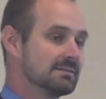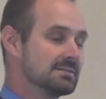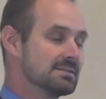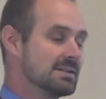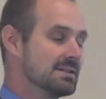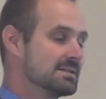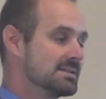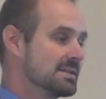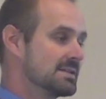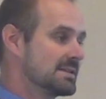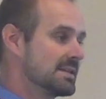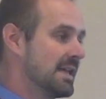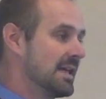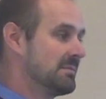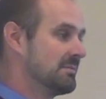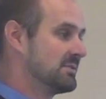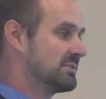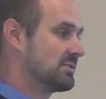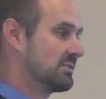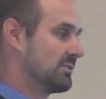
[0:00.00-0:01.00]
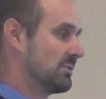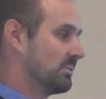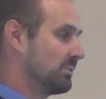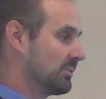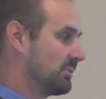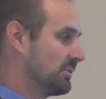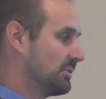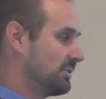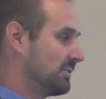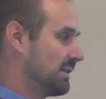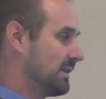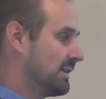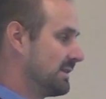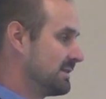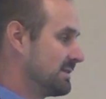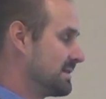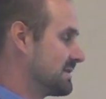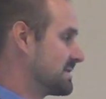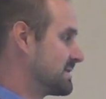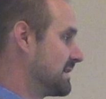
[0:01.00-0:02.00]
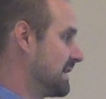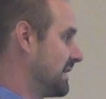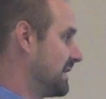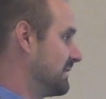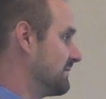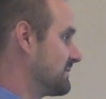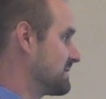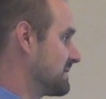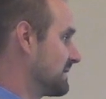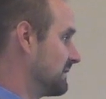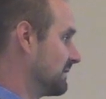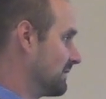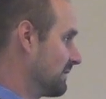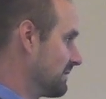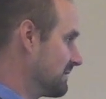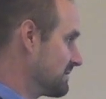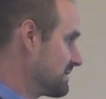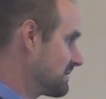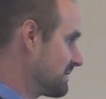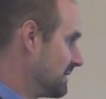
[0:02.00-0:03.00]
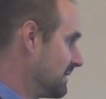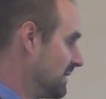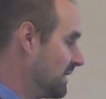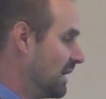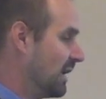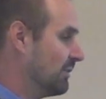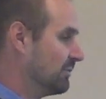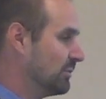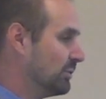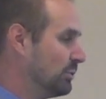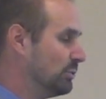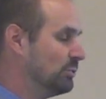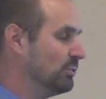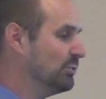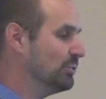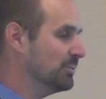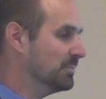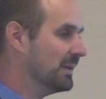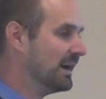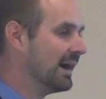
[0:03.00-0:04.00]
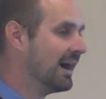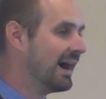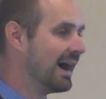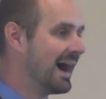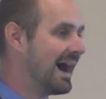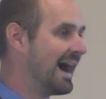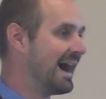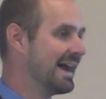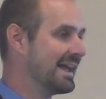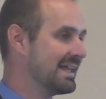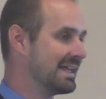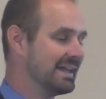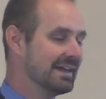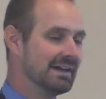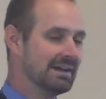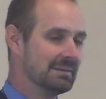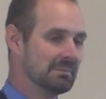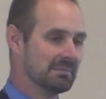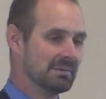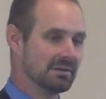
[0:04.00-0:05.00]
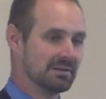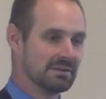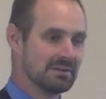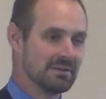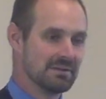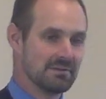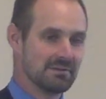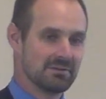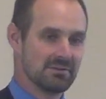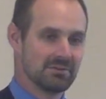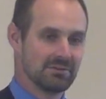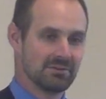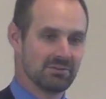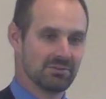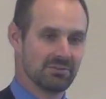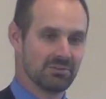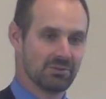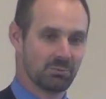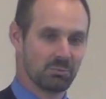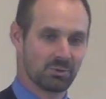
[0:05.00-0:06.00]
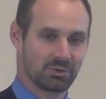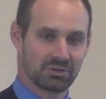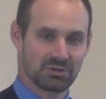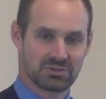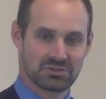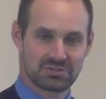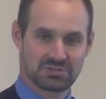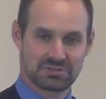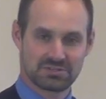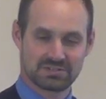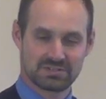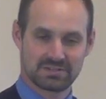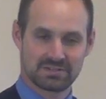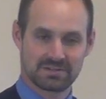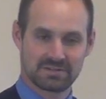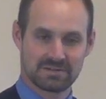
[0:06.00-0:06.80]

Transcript: Jesus came into the world to save sinners, of whom I am the worst.